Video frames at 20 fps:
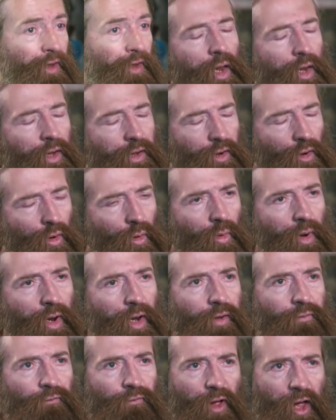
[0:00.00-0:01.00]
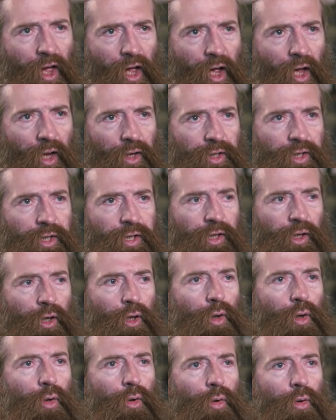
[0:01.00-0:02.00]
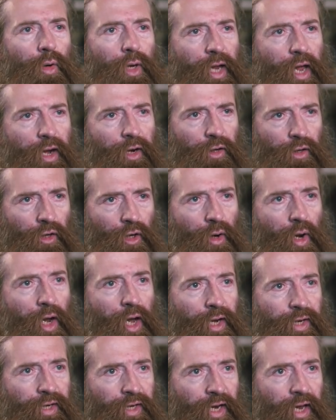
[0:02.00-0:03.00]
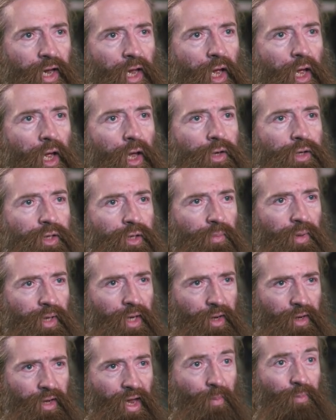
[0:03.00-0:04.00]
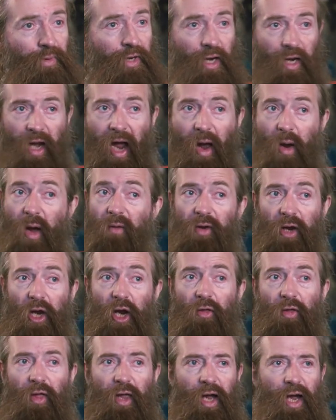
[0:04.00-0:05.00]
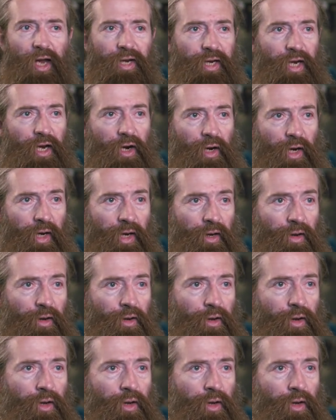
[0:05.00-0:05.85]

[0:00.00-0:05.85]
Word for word: It's always hard to get a new idea to be accepted, however good the idea is.